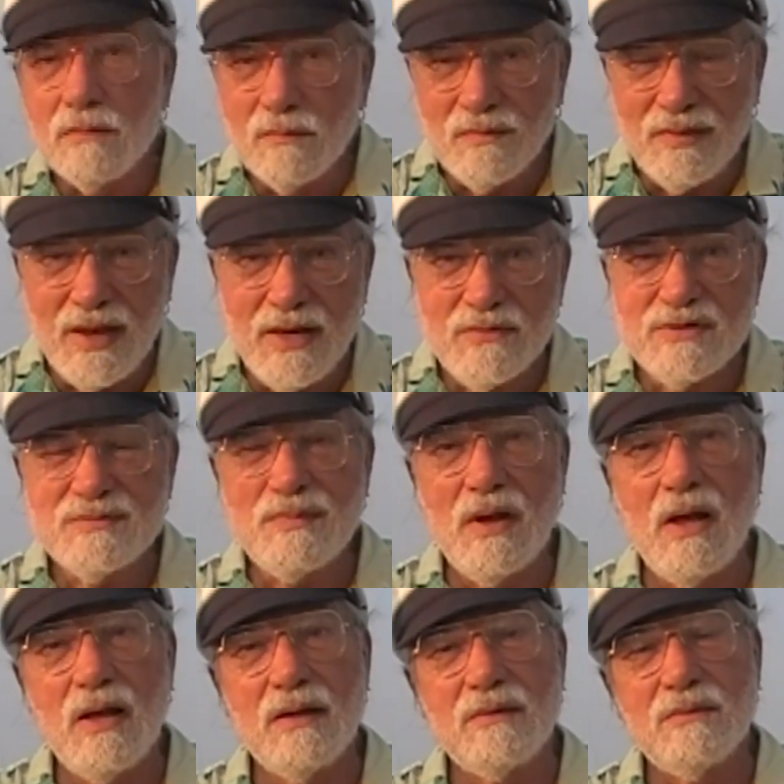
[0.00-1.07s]
They
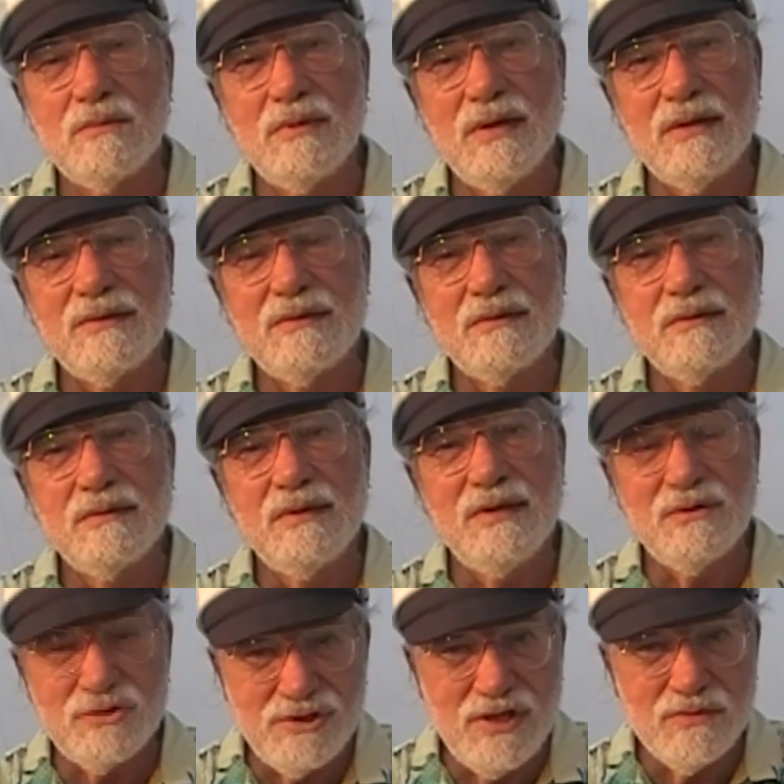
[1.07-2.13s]
respond with,
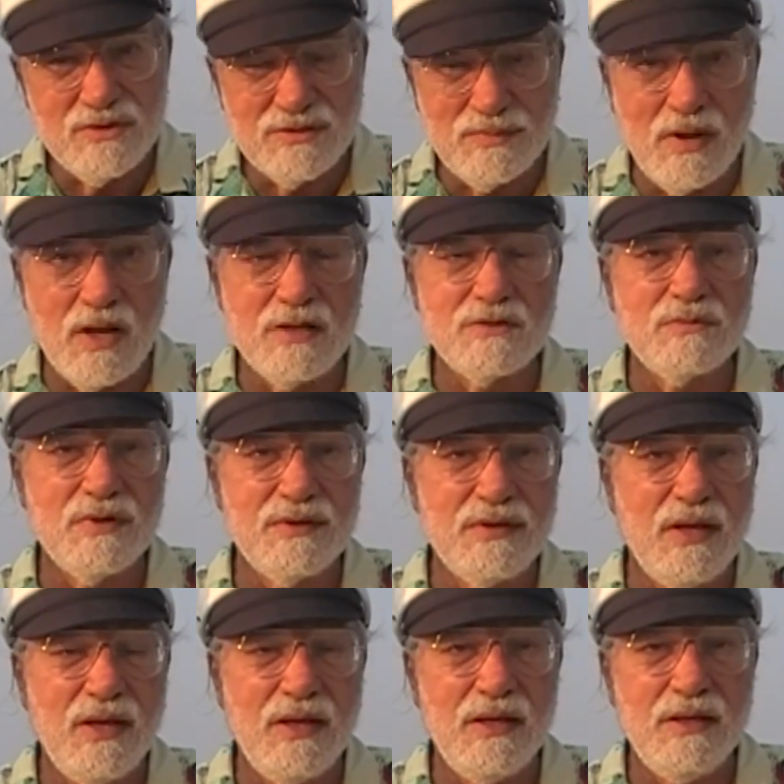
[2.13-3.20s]
he or she responds with
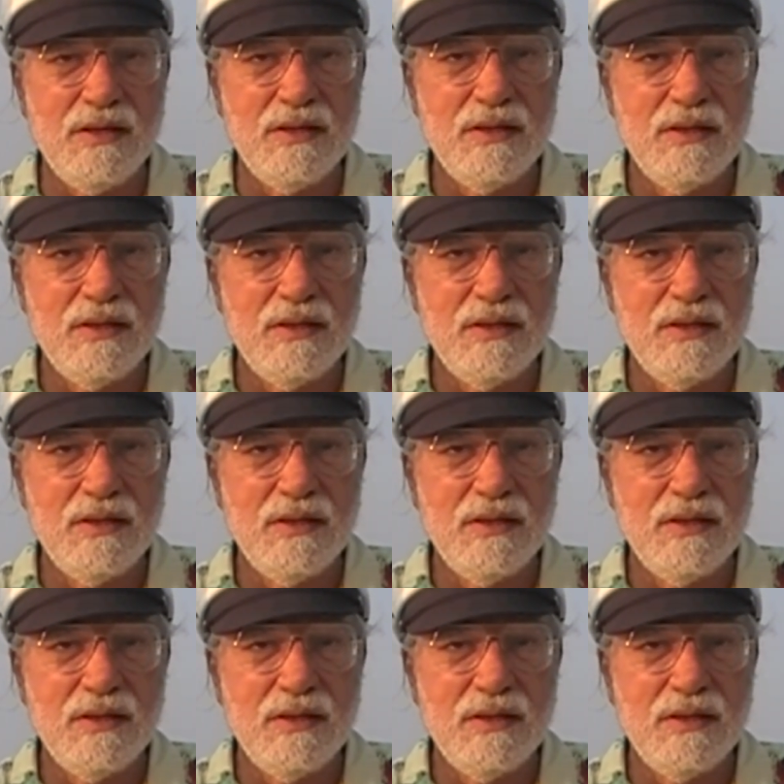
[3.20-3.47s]
a